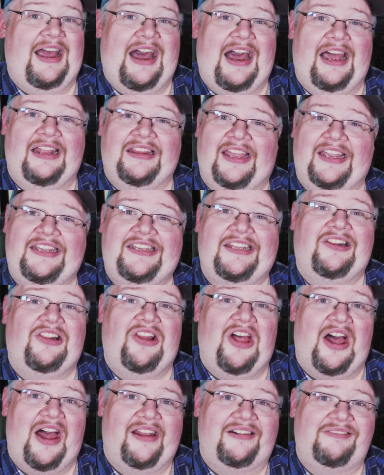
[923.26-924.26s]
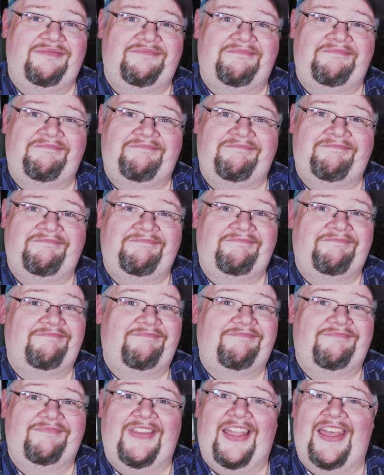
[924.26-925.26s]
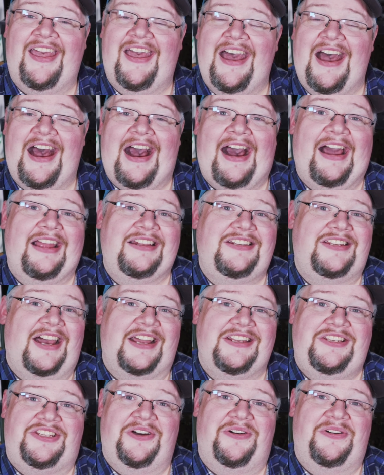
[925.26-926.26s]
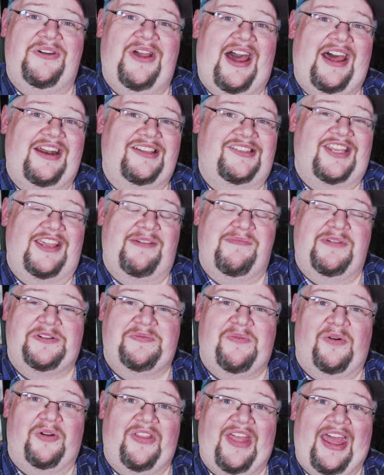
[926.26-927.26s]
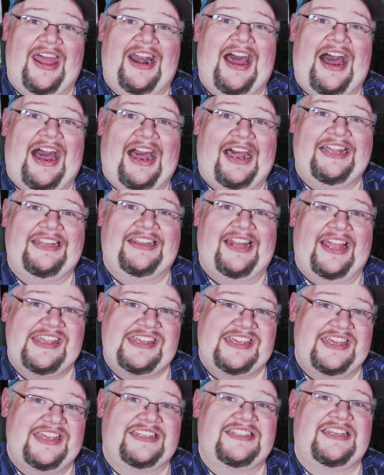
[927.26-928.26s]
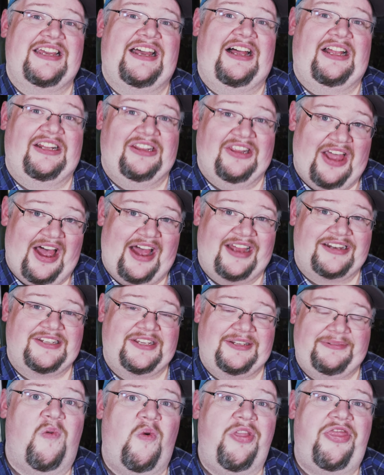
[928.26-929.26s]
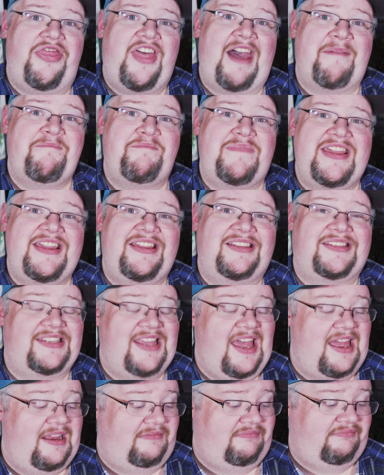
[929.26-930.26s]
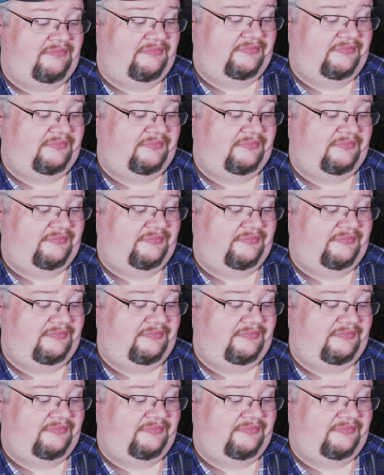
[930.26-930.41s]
I like it a lot. I don't know how to say much more than that. I like it a lot. With that being said,